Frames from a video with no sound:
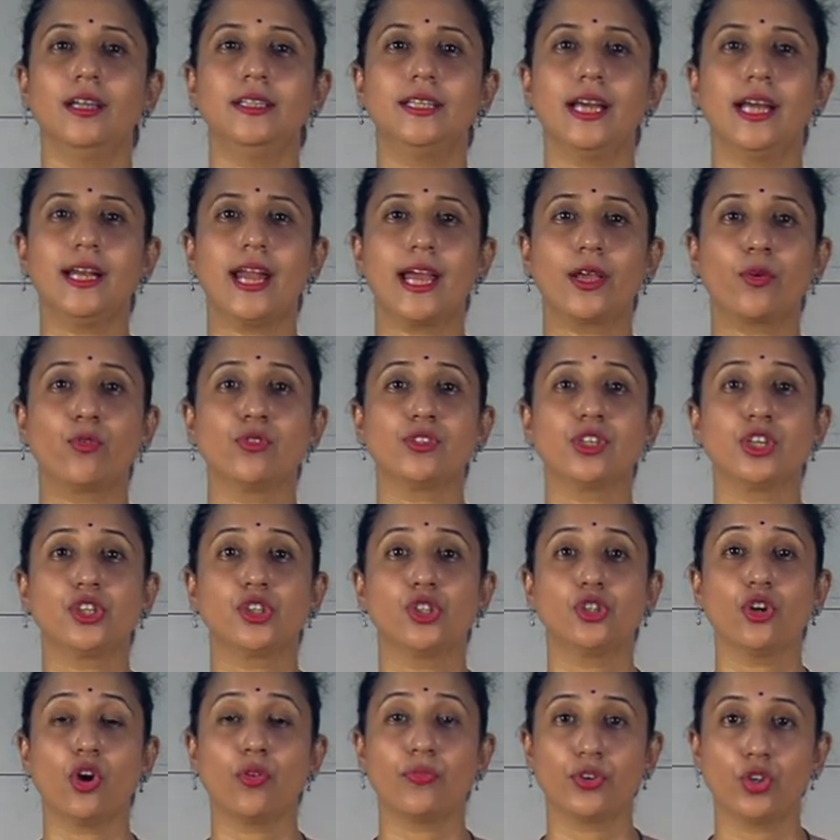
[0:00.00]
Then
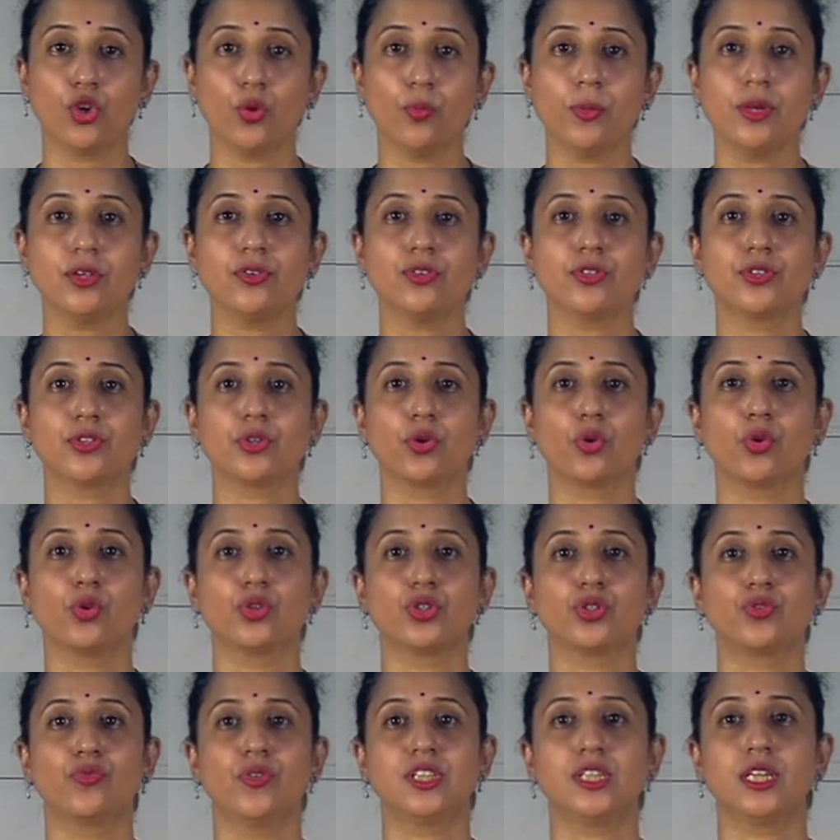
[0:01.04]
acquisition of human
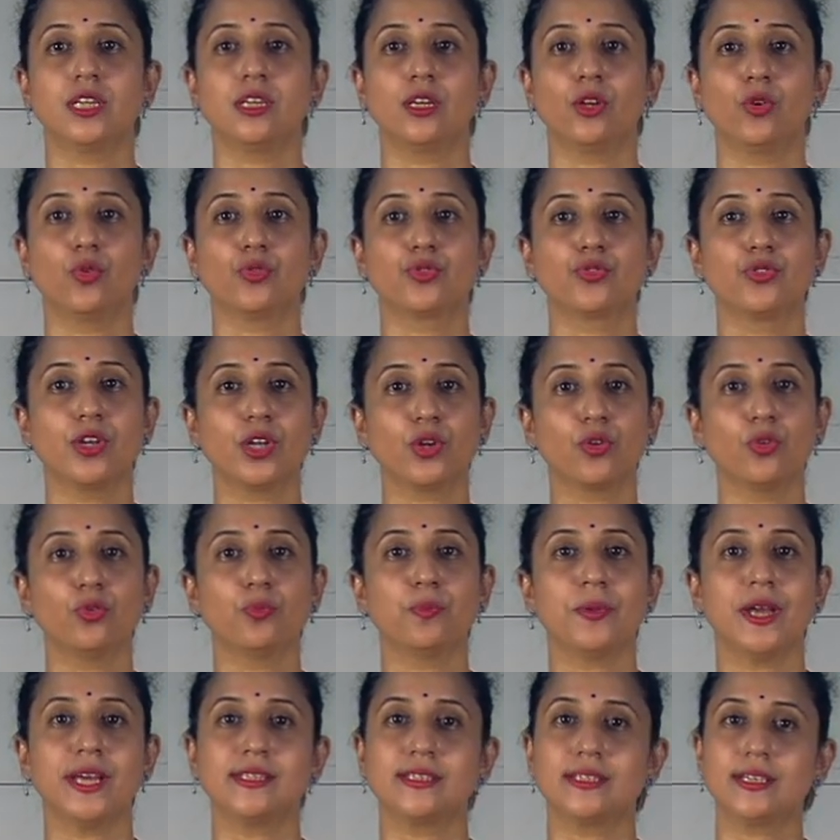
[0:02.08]
resource, which includes
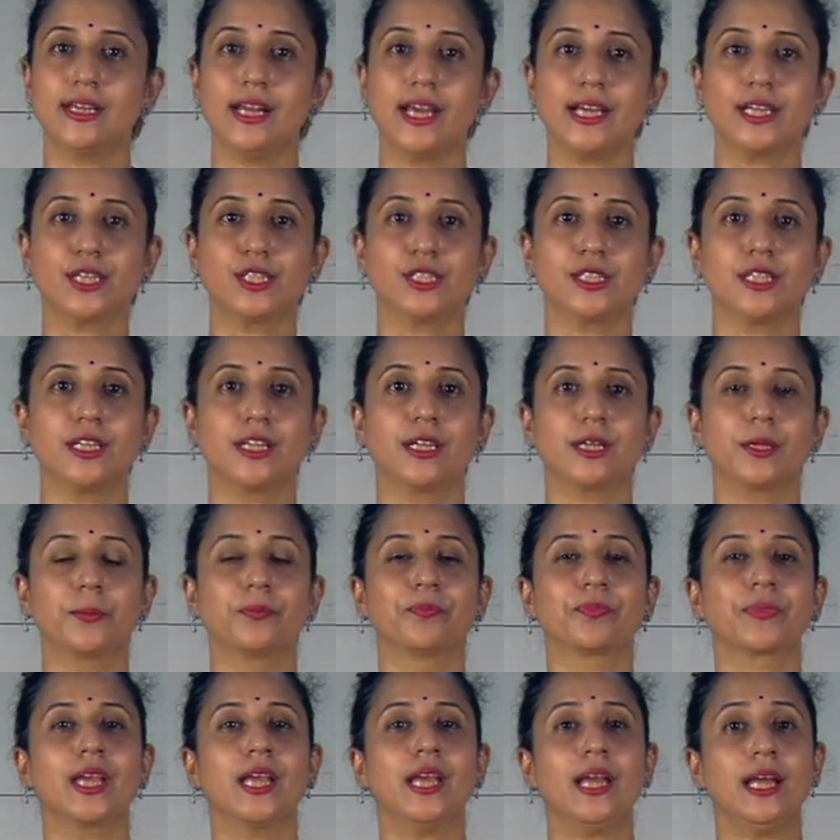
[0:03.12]
recruitment, selection,
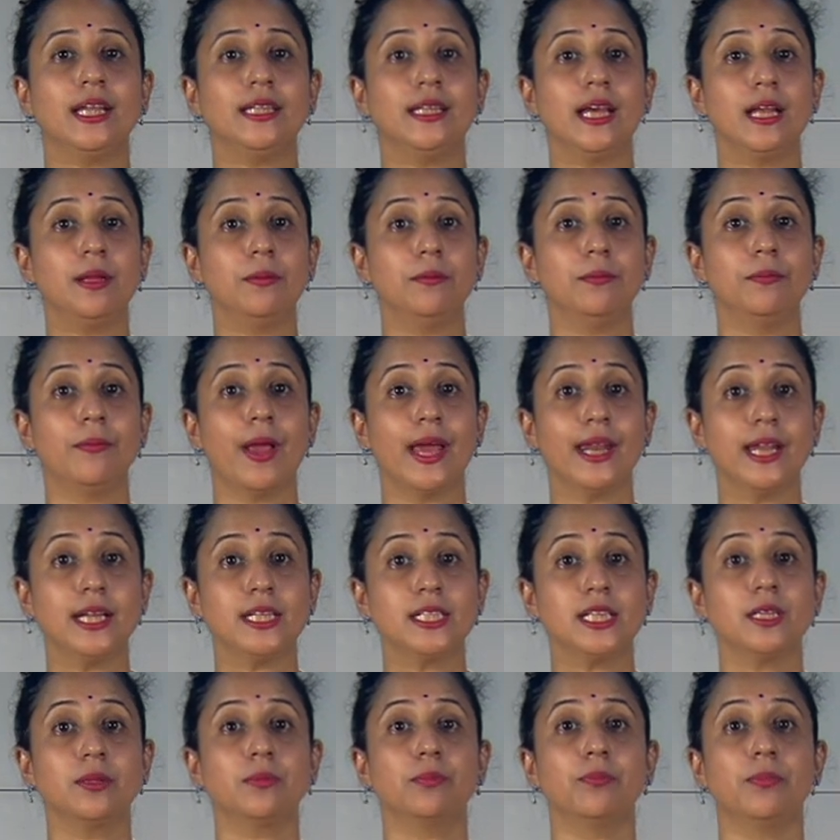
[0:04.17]
then
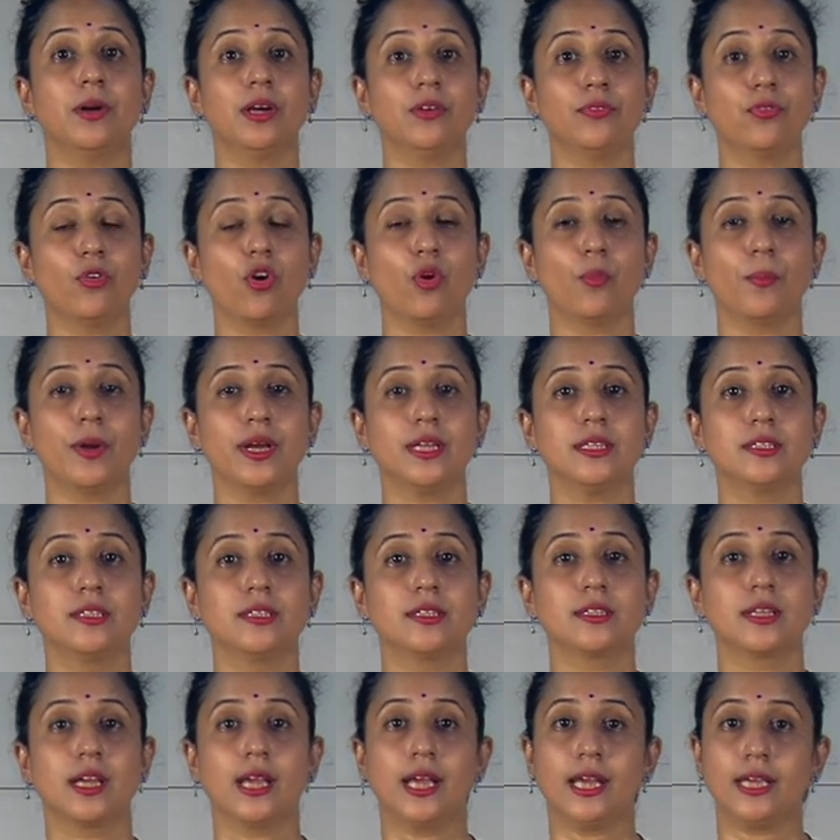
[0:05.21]
managing
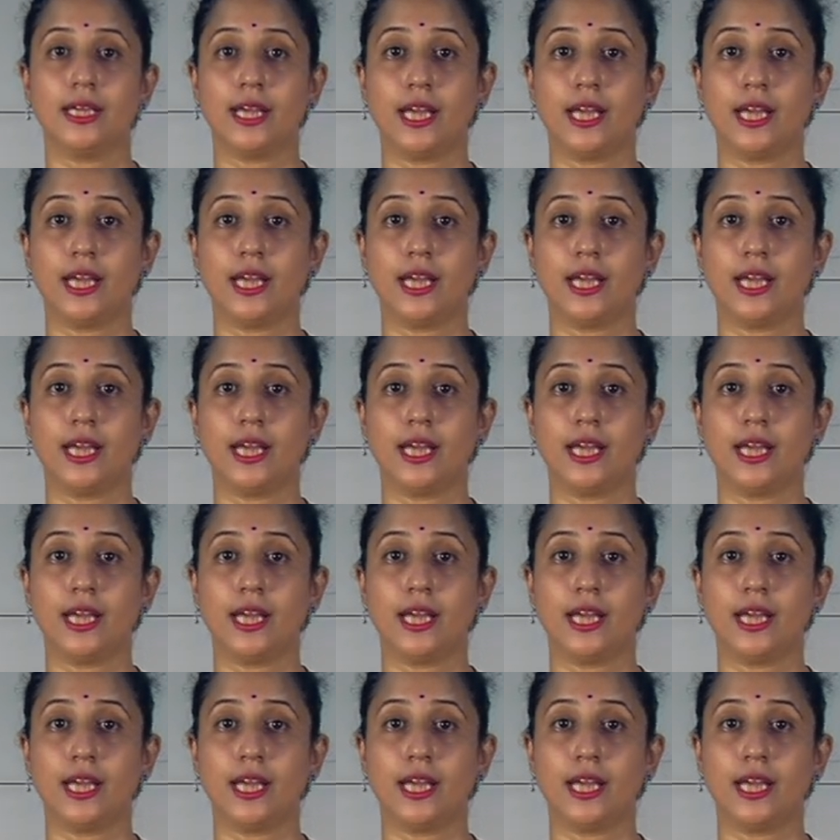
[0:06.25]
performance.